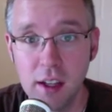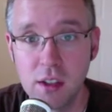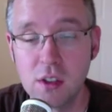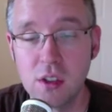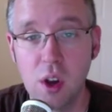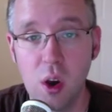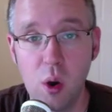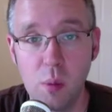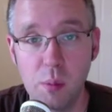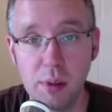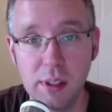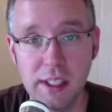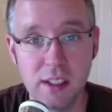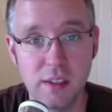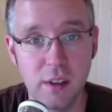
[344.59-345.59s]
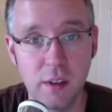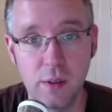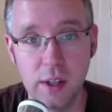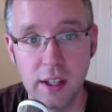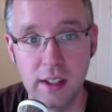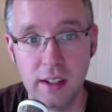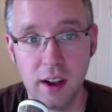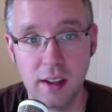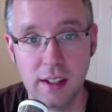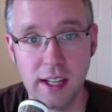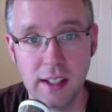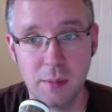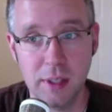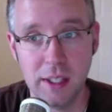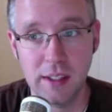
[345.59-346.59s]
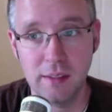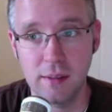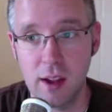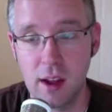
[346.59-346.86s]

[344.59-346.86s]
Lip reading: So please feel free to contact me